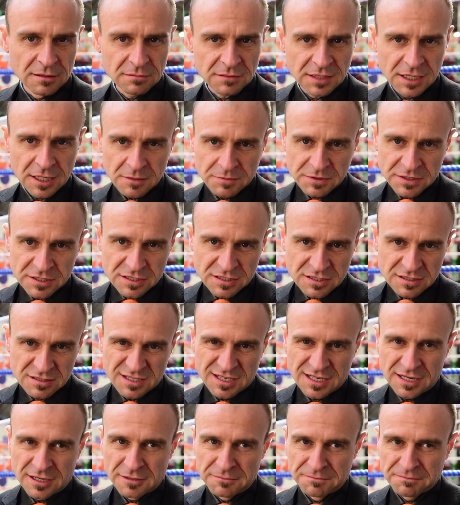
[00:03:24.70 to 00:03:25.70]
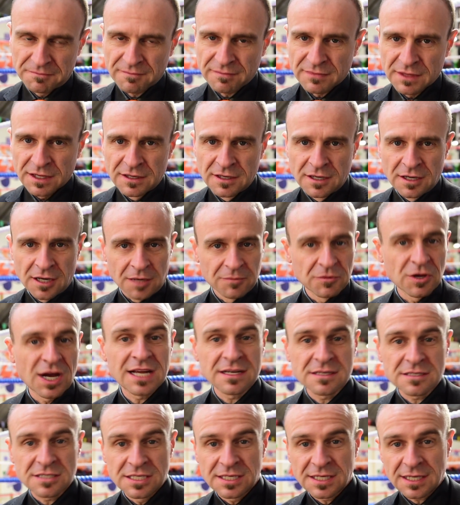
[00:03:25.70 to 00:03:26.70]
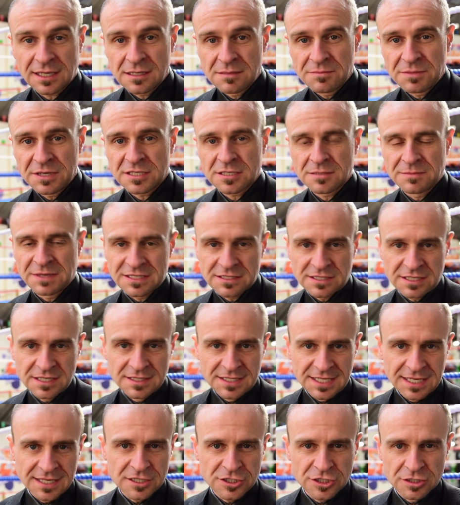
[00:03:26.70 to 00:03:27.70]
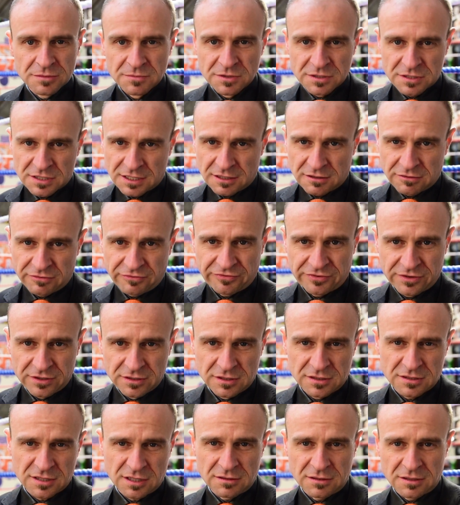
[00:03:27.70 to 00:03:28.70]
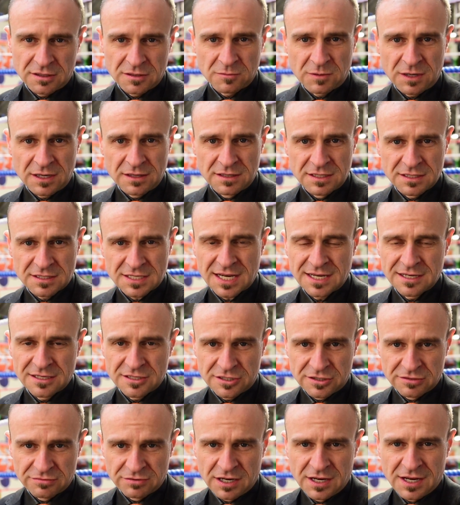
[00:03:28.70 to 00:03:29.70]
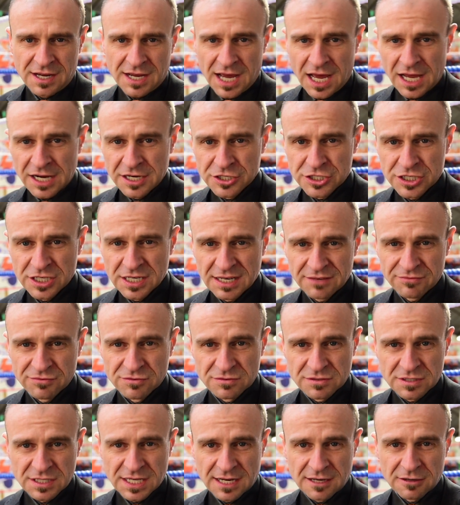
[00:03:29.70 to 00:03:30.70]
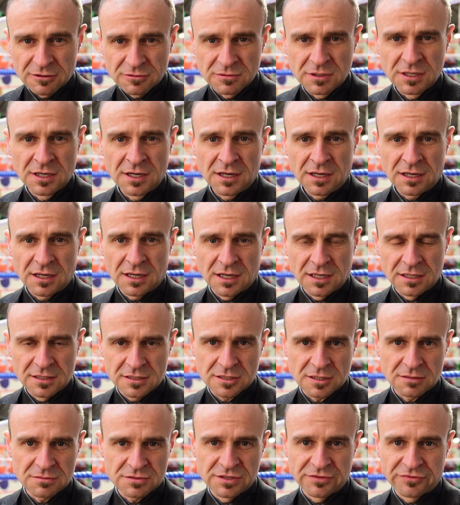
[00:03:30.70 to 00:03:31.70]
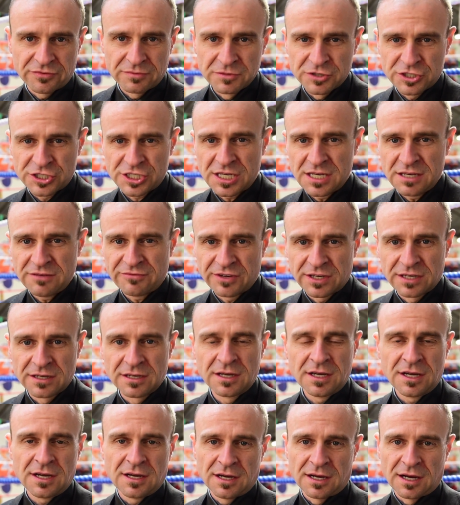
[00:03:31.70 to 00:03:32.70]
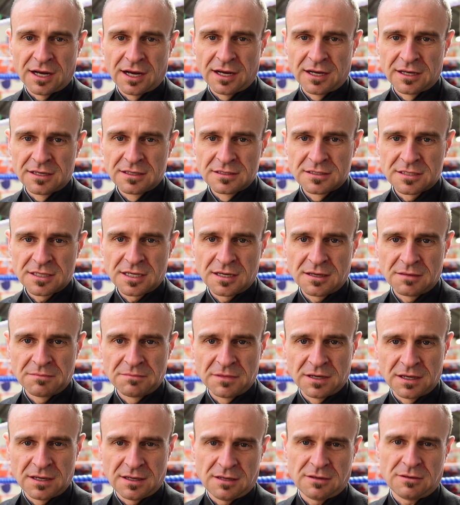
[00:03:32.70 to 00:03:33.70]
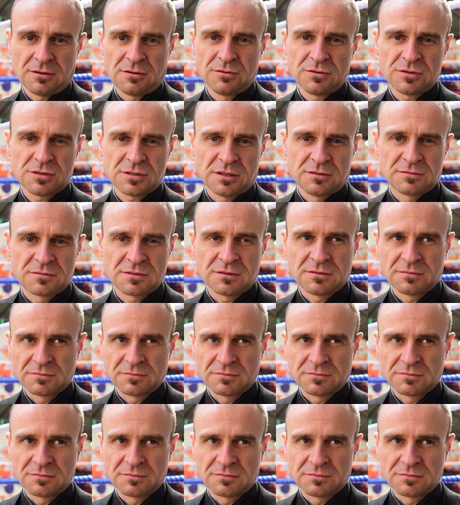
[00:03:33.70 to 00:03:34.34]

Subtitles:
Cannabis, I'm not anti-cannabis, I'm anti-addiction myself, and I don't like the way that it takes your energy levels down and stops you from achieving. And also,